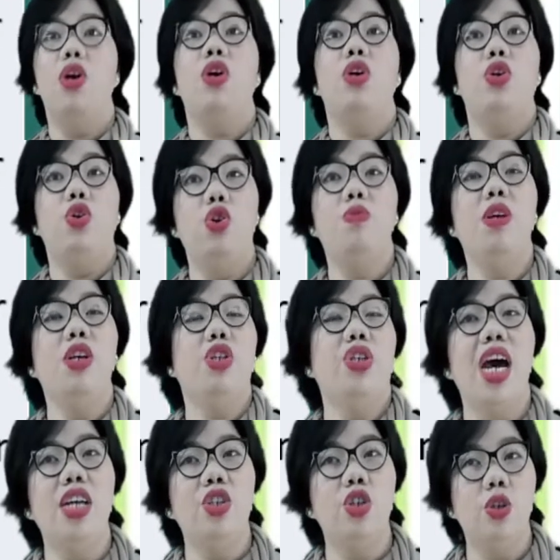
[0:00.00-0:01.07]
You may
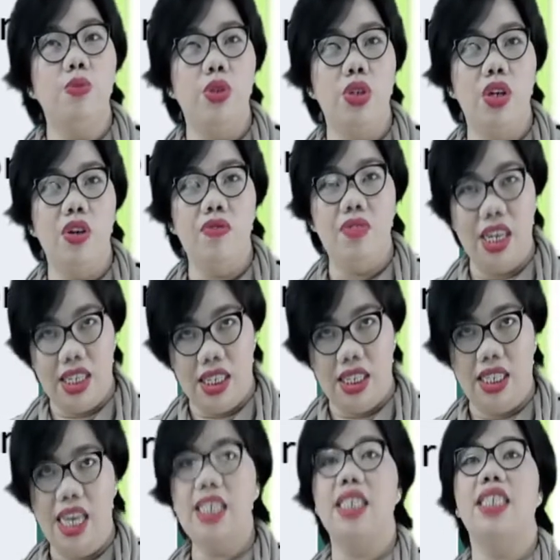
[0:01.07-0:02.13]
try to observe this
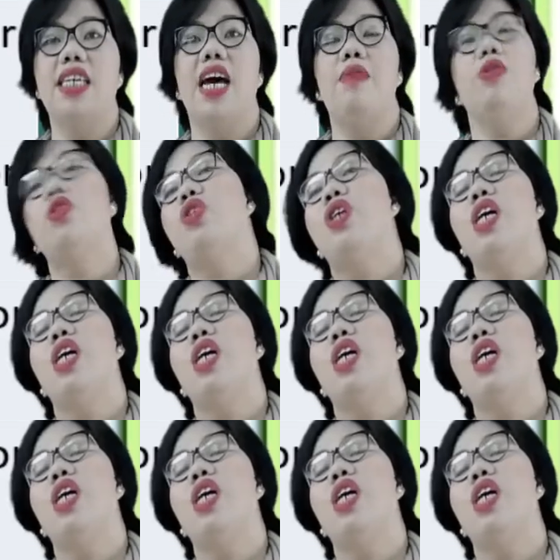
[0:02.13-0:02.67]
next time you try